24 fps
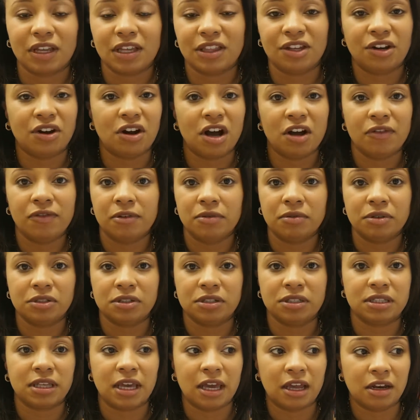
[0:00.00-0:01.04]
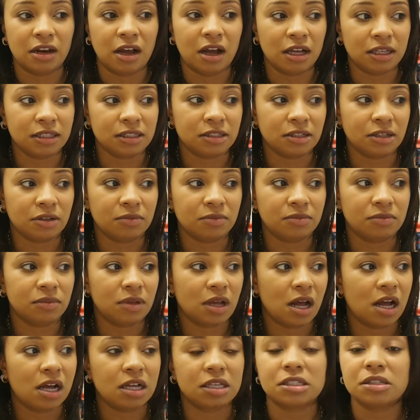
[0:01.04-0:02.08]
their offer was just that awesome,
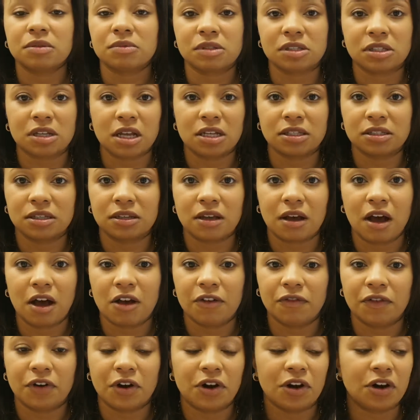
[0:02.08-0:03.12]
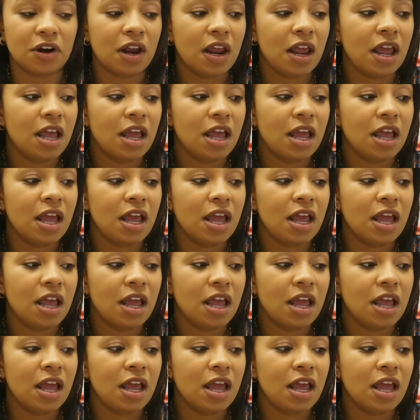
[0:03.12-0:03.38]
awesome sauce offer.